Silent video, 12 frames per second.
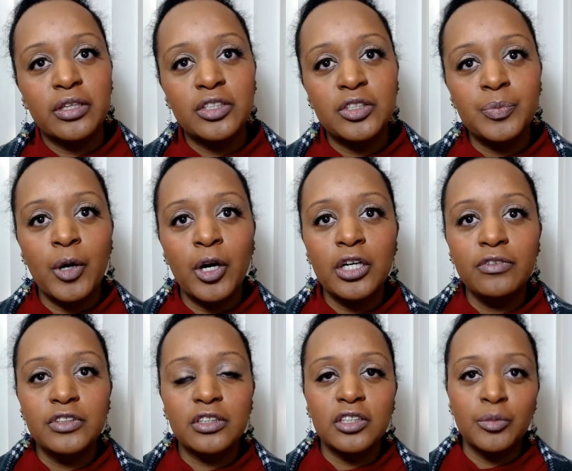this part of
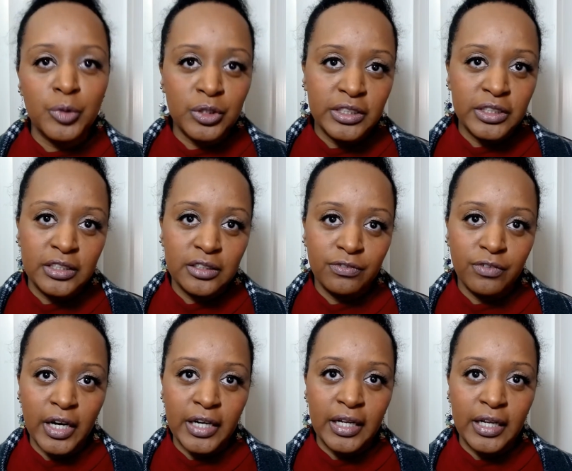deliberately
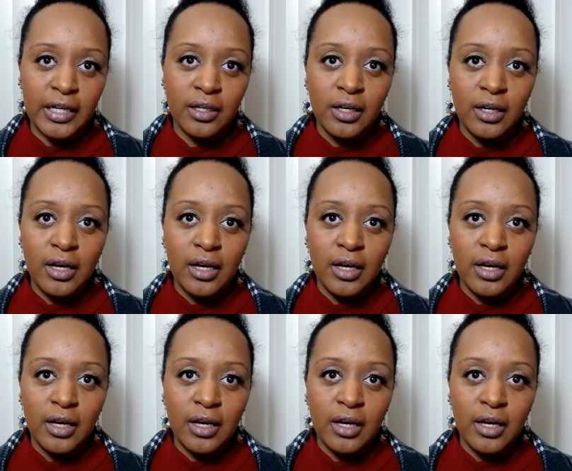defining